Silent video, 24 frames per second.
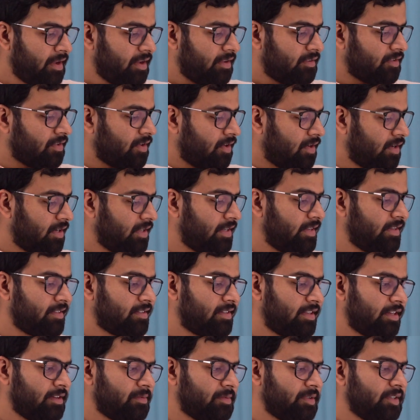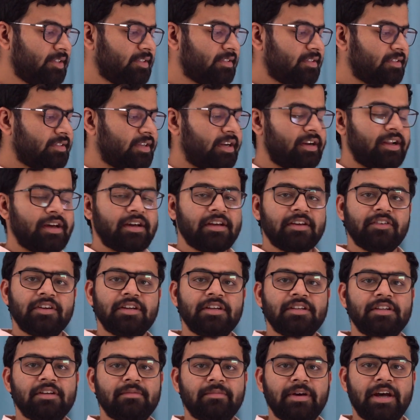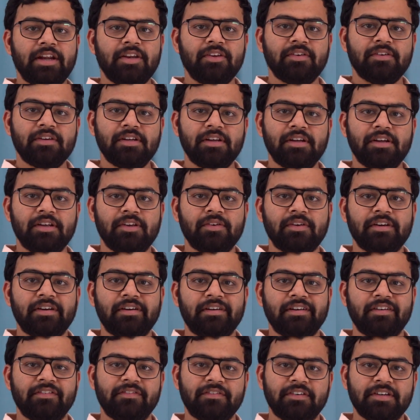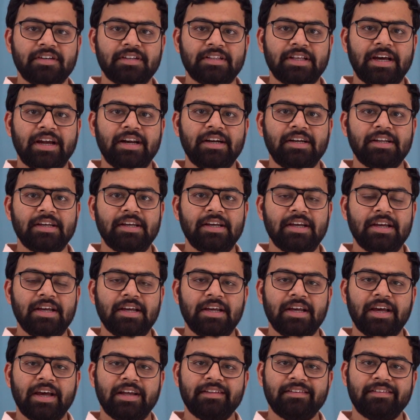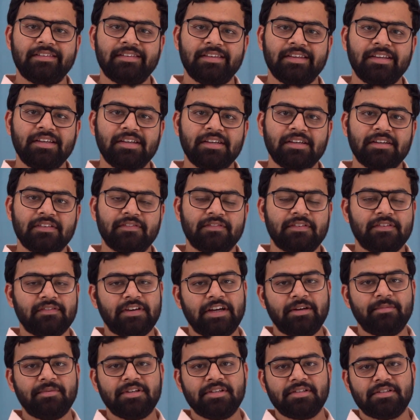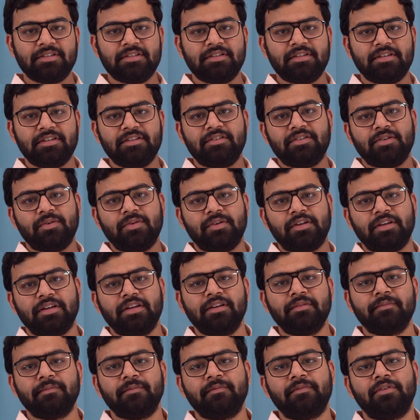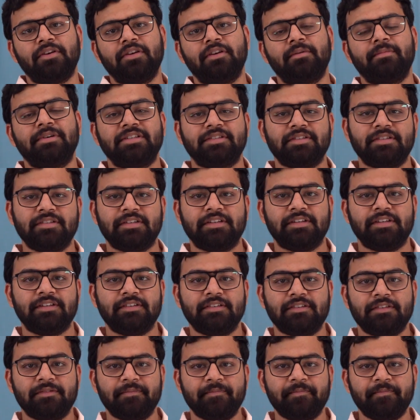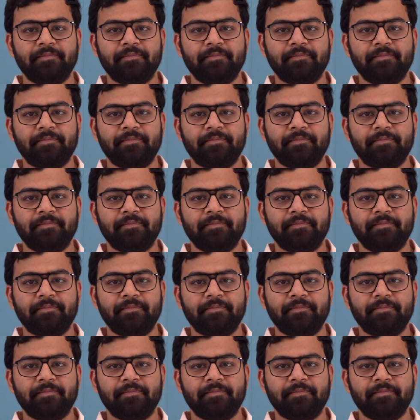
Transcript: So all these tables that are given in the manual, you can refer that and see if the vibration is okay for your machineries.